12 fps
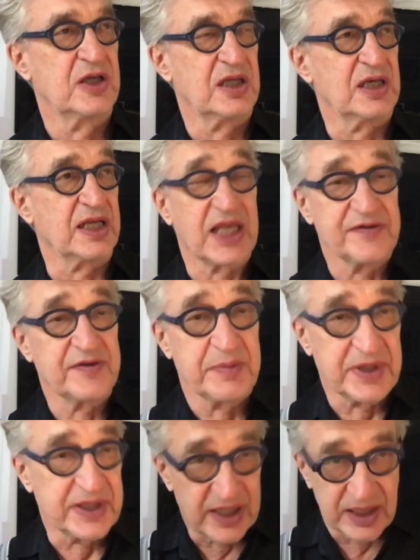like
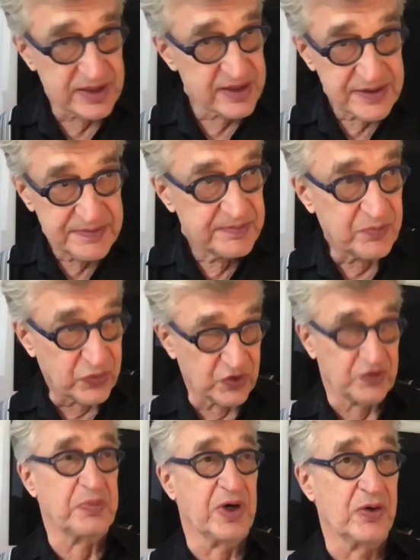everybody else,
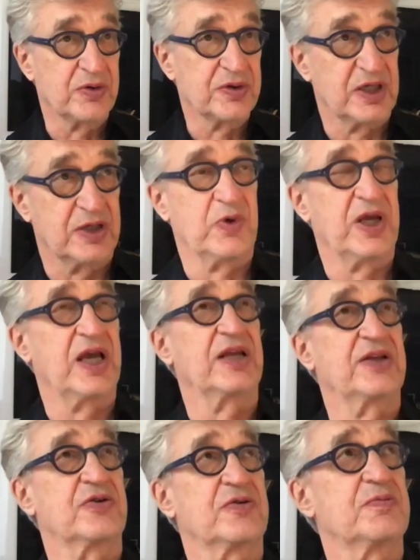postponed, and we
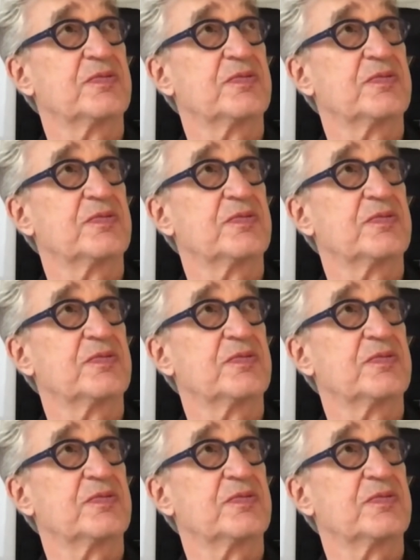had to